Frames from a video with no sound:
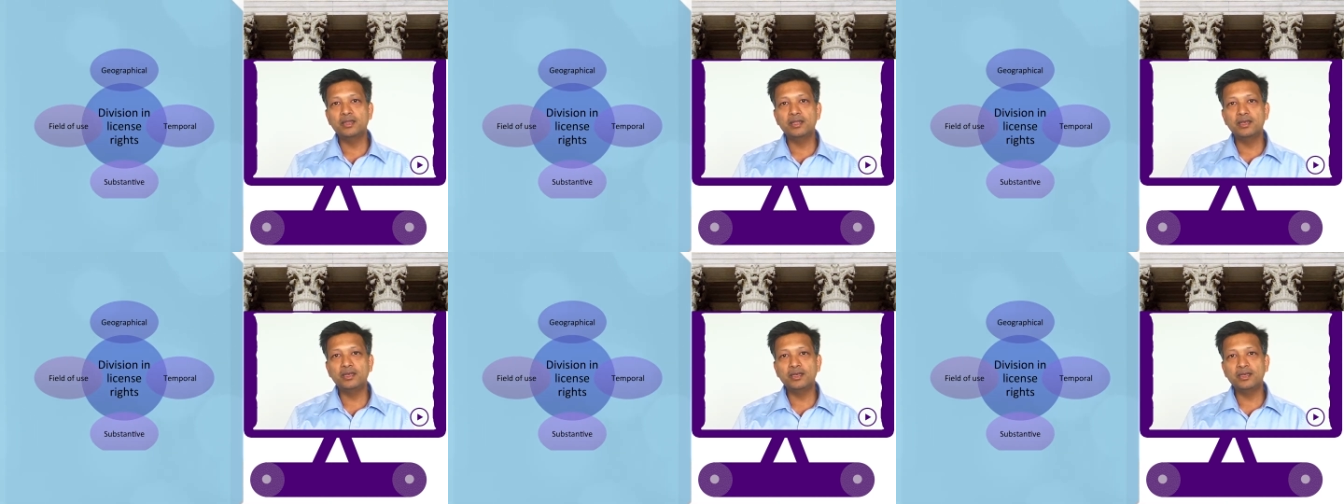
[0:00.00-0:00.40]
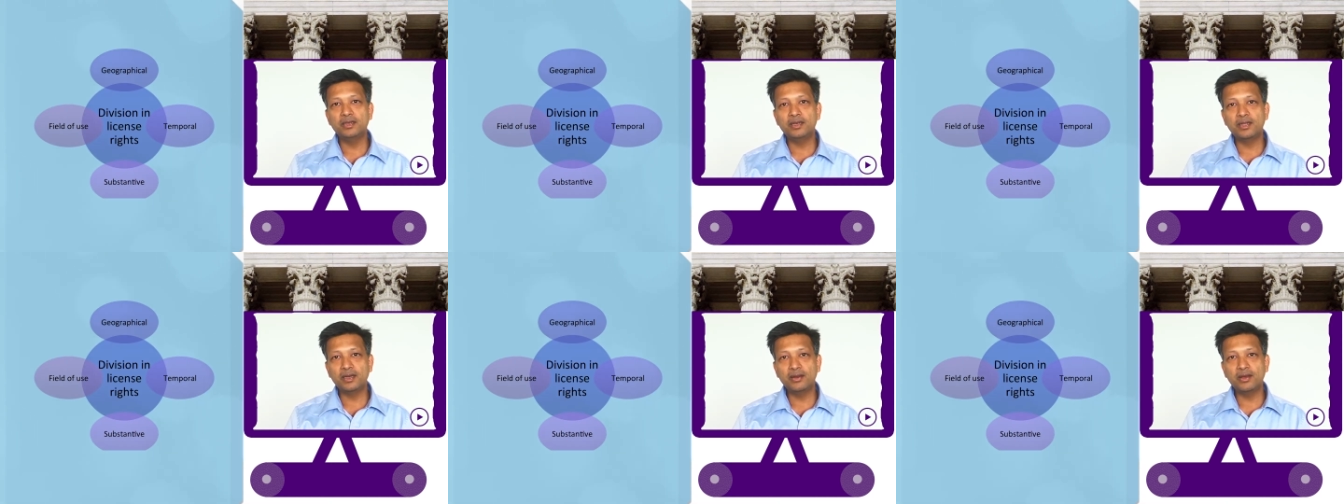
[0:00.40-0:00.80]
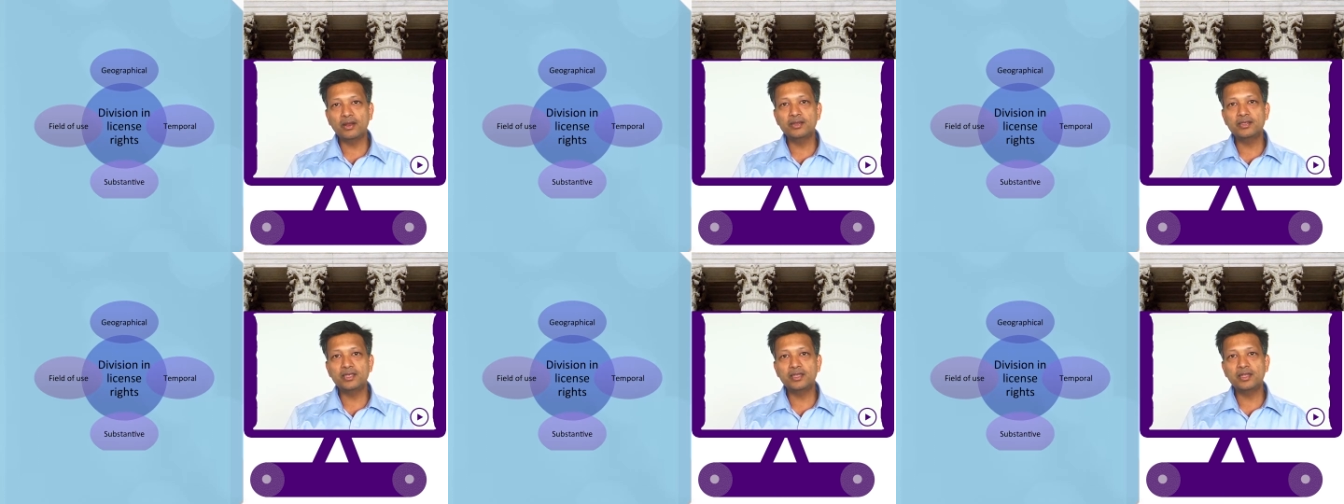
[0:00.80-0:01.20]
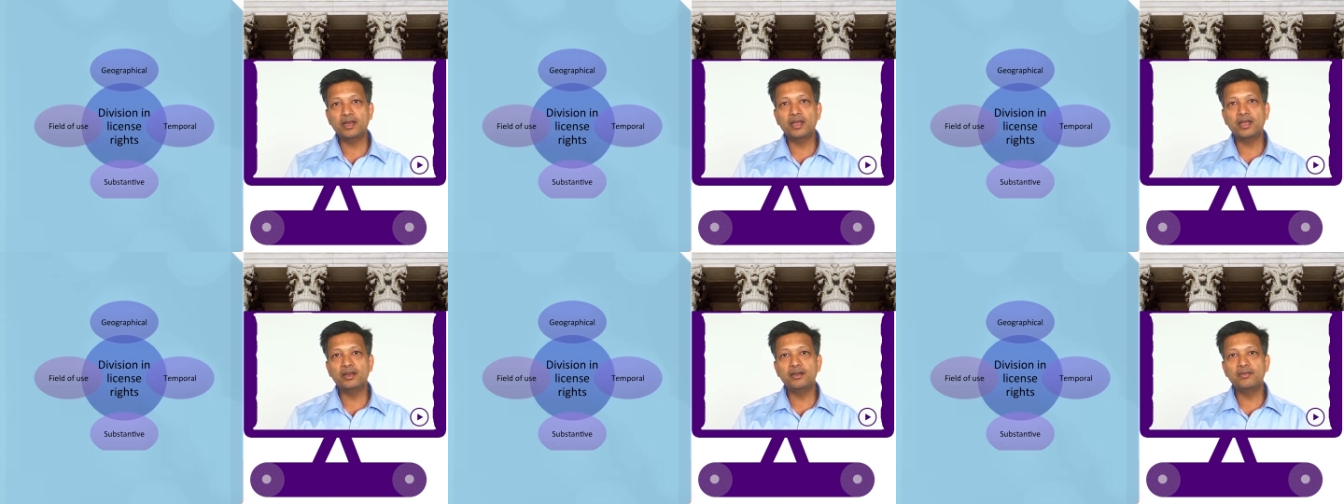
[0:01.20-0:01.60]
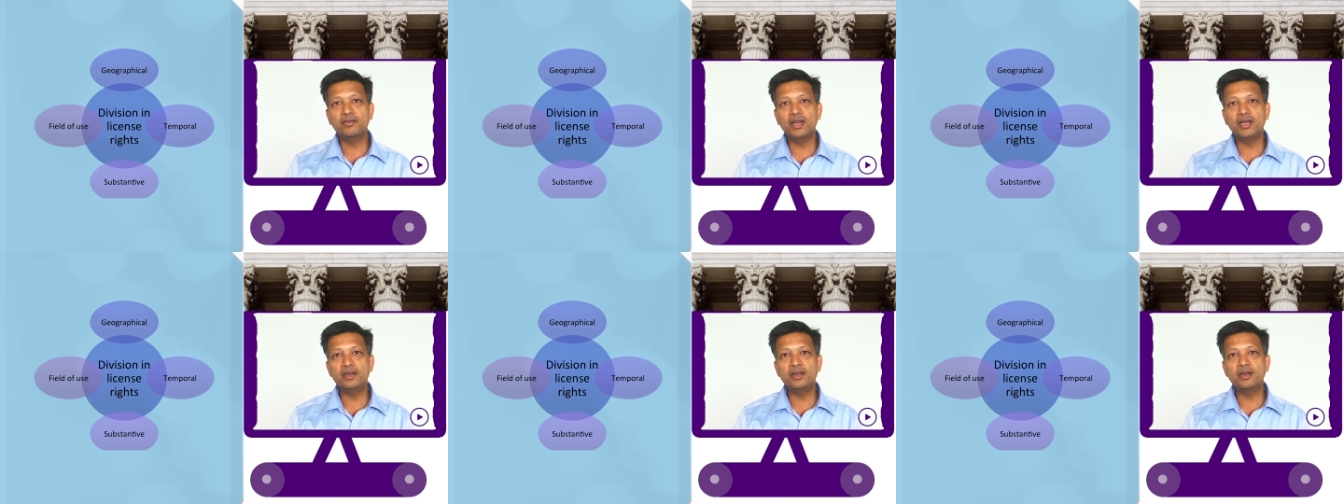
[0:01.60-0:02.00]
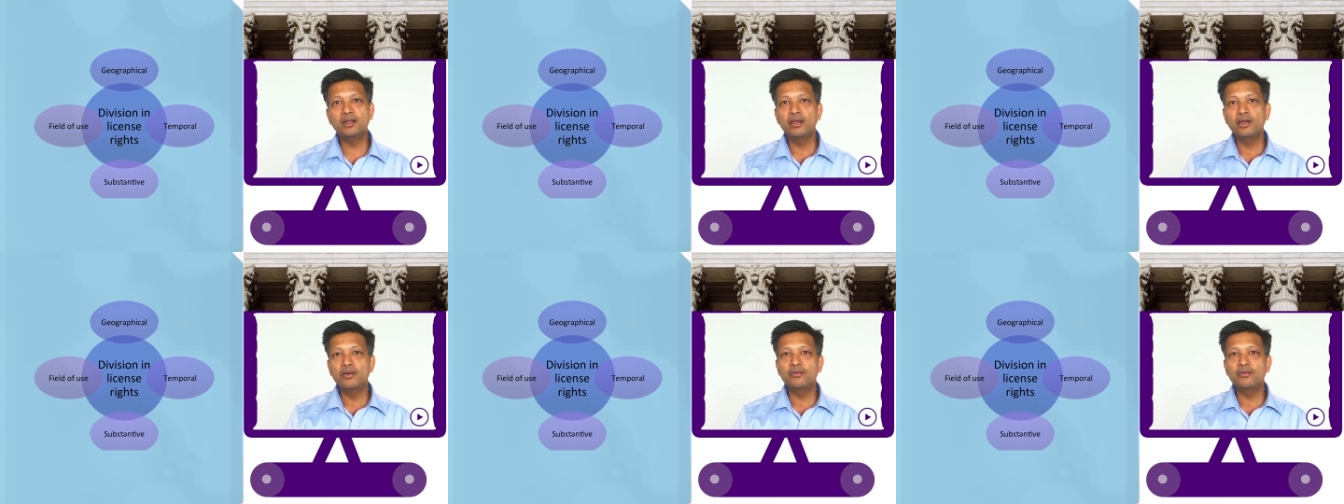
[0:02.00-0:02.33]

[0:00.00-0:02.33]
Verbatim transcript: the technology that I had invented